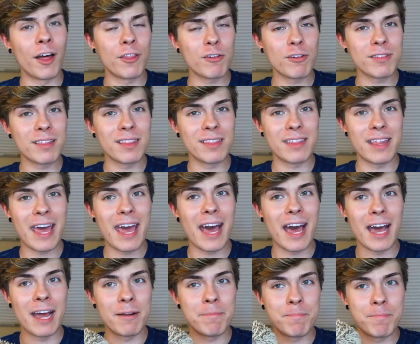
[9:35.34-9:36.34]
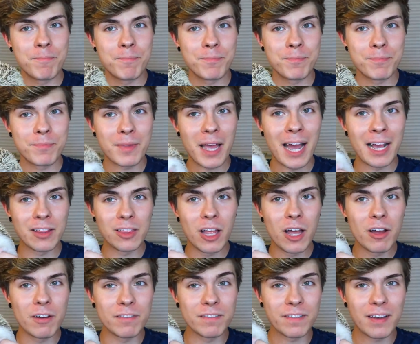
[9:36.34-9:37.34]
Other than that, I
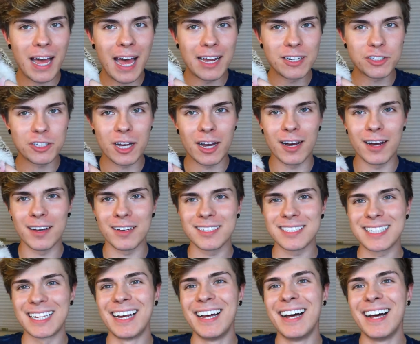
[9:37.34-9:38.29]
love hedgehogs.